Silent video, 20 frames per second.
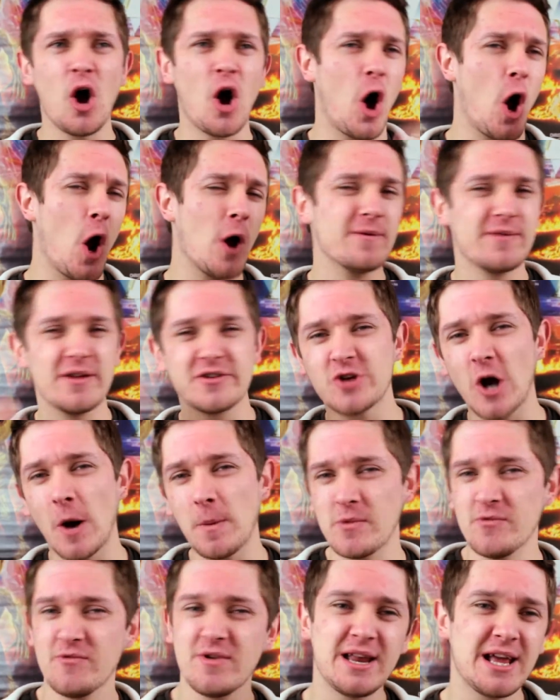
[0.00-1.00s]
over the
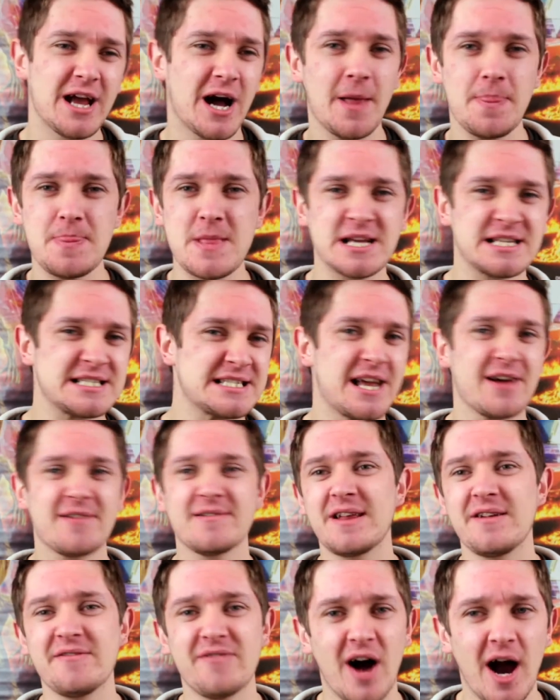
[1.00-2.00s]
top and really
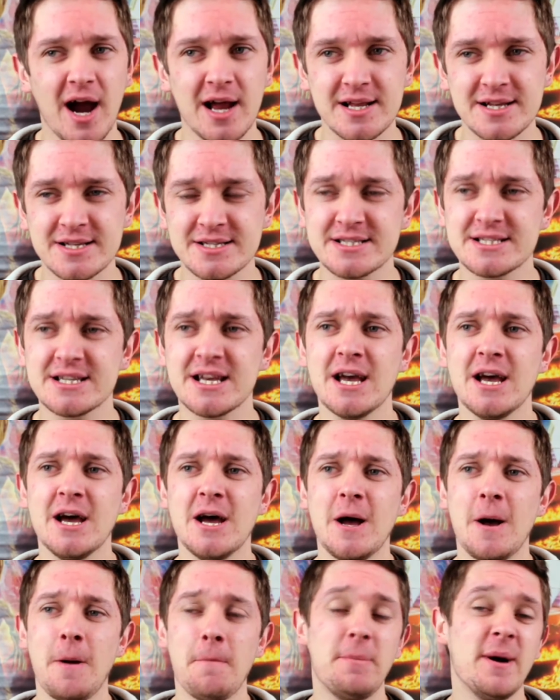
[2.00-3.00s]
unnecessarily violent,
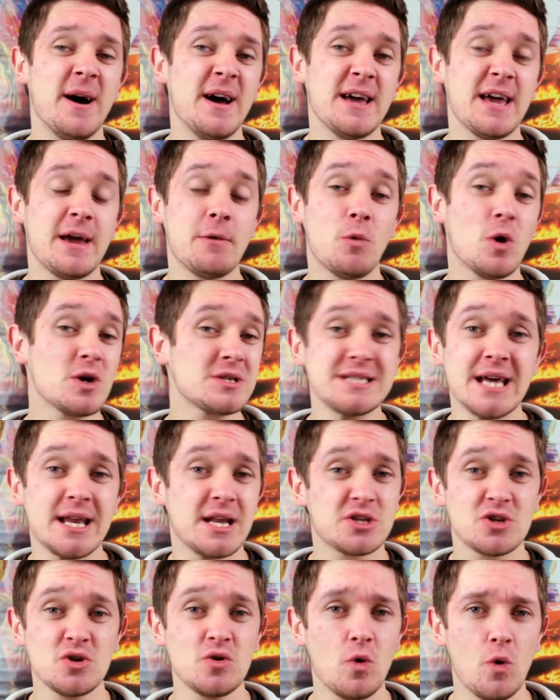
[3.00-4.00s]
but it wasn't that
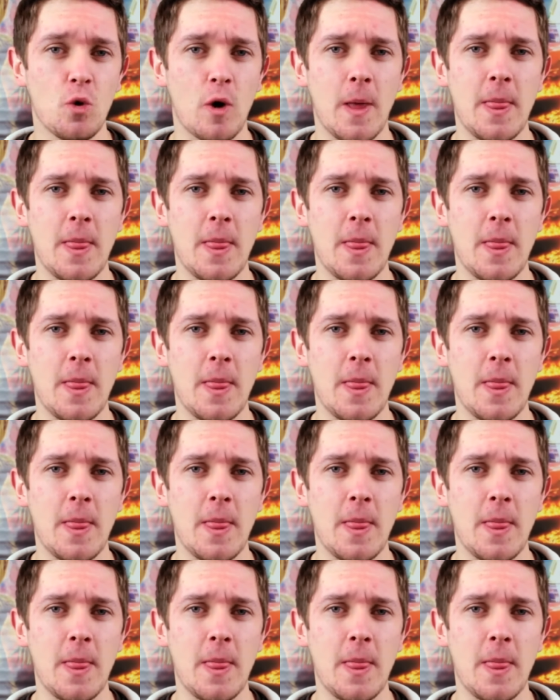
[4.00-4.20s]
at all.